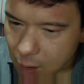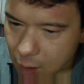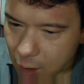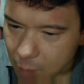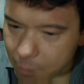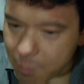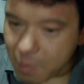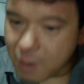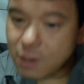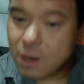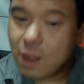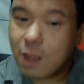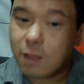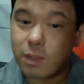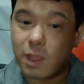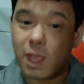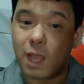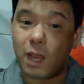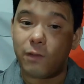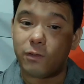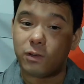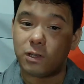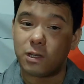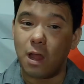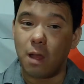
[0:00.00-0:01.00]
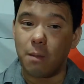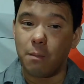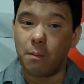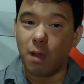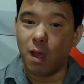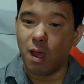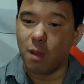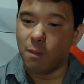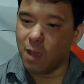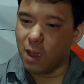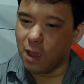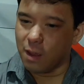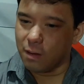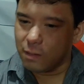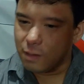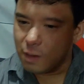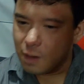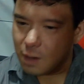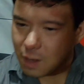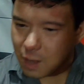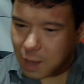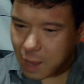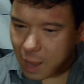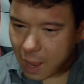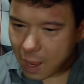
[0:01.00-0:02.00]
Midnight, thank you for stopping by, man.
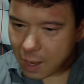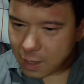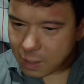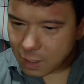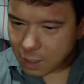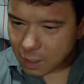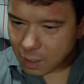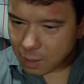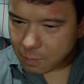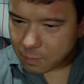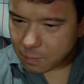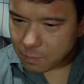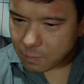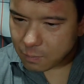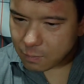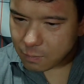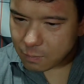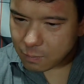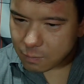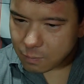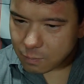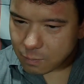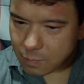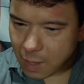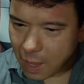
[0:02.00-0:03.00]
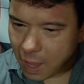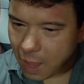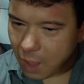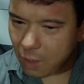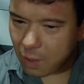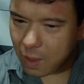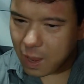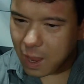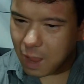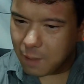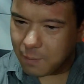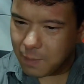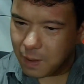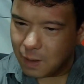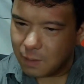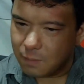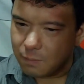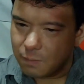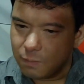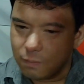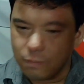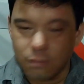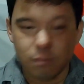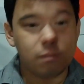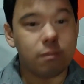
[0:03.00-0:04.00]
And hell yeah, man.
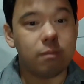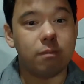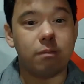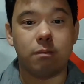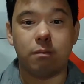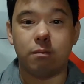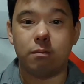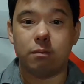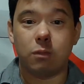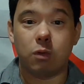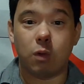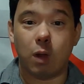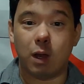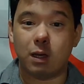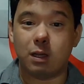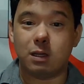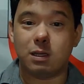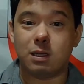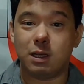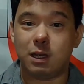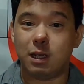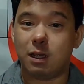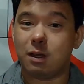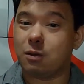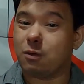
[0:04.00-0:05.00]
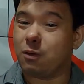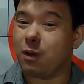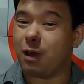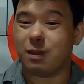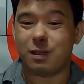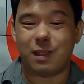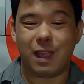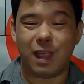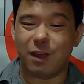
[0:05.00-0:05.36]
Great to see you. Great.